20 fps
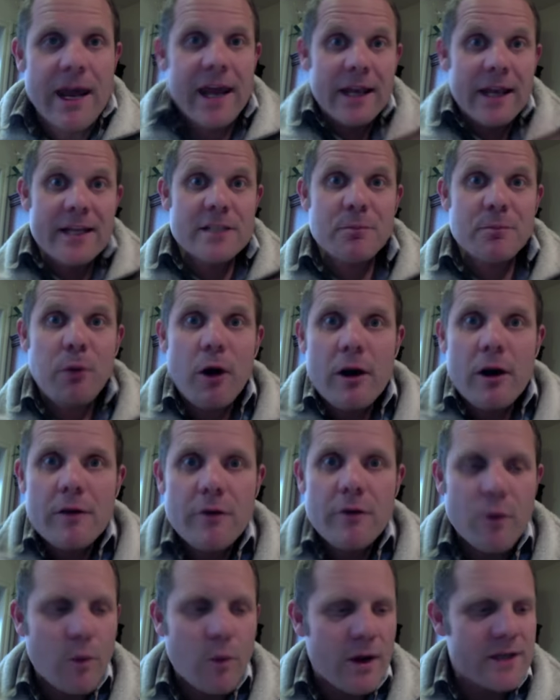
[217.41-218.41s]
At least
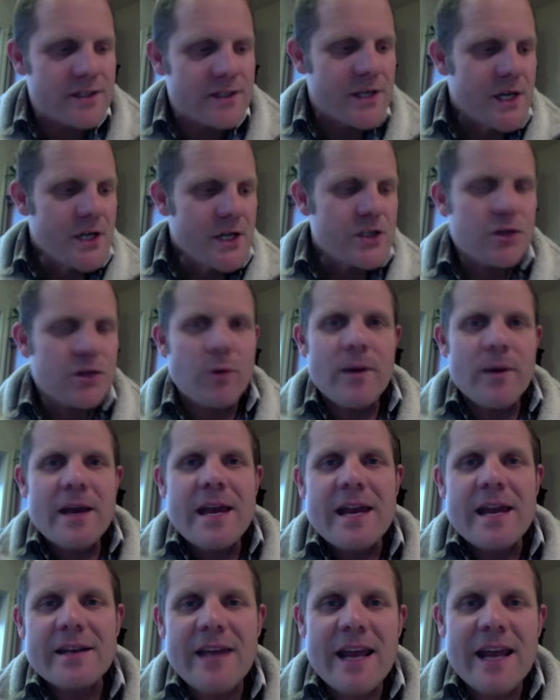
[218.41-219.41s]
part of it was. So
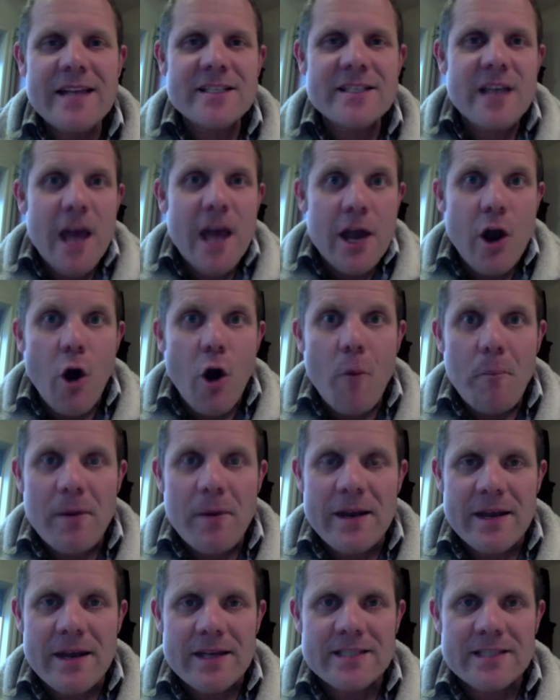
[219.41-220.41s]
it takes an
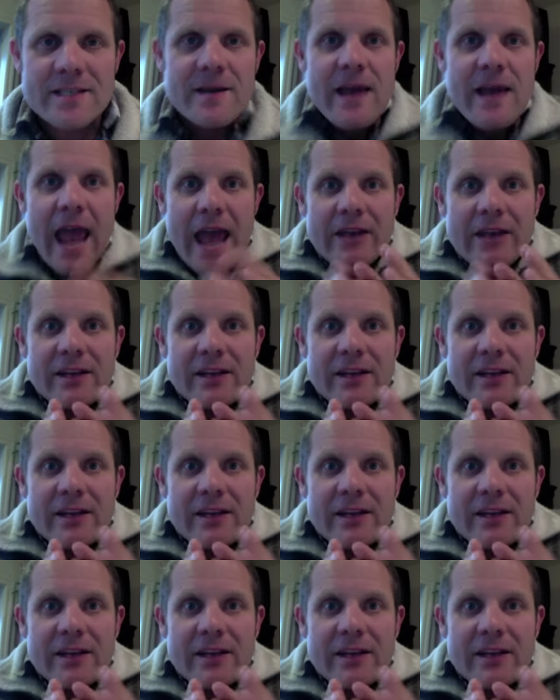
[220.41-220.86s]
openness